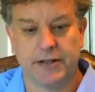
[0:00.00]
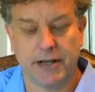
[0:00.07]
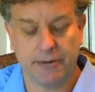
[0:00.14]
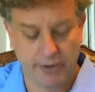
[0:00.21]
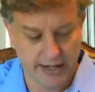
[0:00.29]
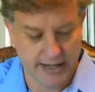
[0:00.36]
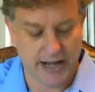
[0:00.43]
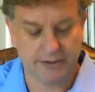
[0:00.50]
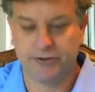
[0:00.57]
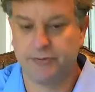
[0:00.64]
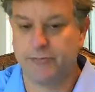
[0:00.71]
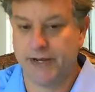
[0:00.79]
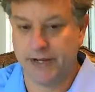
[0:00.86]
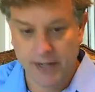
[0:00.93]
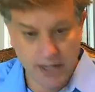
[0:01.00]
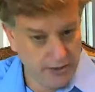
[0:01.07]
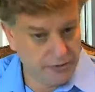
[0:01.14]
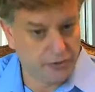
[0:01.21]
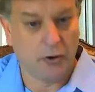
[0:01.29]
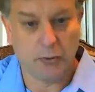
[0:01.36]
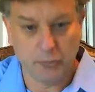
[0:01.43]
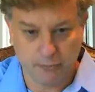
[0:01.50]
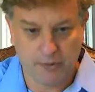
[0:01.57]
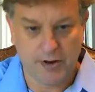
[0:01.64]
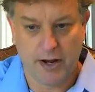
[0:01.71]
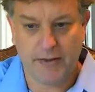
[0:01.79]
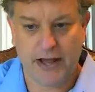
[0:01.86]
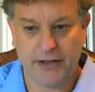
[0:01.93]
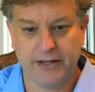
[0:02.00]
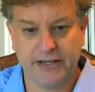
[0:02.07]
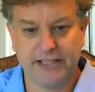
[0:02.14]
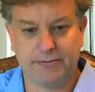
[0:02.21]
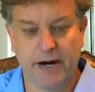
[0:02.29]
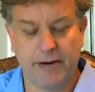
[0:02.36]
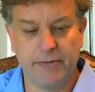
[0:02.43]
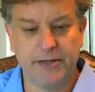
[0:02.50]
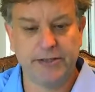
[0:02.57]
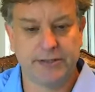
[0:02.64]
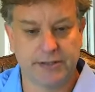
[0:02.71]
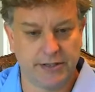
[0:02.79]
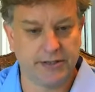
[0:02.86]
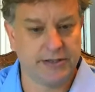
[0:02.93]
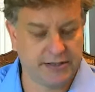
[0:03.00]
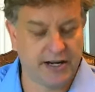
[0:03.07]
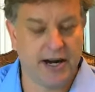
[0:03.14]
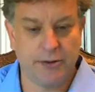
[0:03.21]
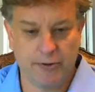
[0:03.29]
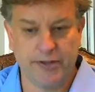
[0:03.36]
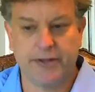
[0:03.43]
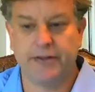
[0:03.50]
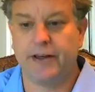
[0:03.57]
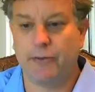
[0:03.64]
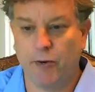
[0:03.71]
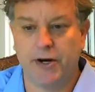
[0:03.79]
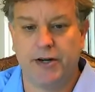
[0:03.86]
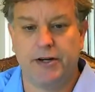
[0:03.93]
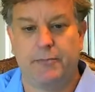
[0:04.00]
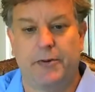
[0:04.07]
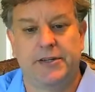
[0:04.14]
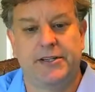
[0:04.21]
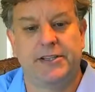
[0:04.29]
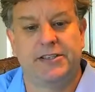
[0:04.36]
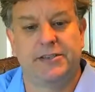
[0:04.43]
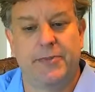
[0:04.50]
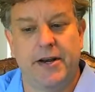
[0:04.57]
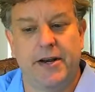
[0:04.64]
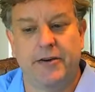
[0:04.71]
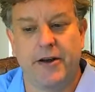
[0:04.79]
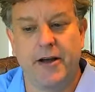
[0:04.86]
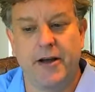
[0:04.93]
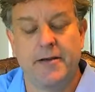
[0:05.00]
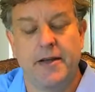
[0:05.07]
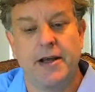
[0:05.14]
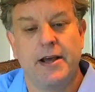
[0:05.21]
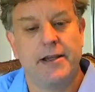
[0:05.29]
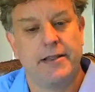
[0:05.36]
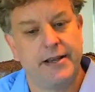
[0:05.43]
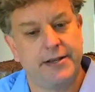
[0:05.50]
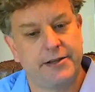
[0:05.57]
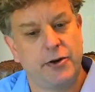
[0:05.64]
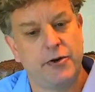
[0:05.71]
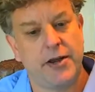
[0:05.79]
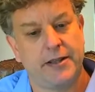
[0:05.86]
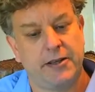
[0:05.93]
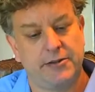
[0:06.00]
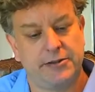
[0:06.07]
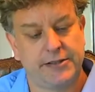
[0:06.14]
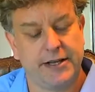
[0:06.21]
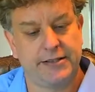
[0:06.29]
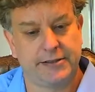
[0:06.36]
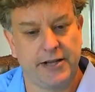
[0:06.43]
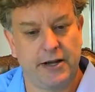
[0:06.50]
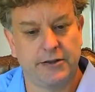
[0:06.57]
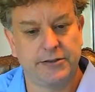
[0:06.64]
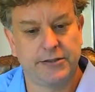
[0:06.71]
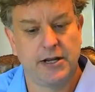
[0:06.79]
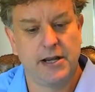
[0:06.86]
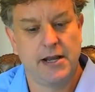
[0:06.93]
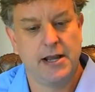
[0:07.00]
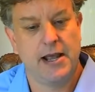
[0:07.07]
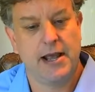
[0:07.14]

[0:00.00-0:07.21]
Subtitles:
and they were allowed to be told about the experiments and decide whether they wanted to participate or not. They donate those skin cells,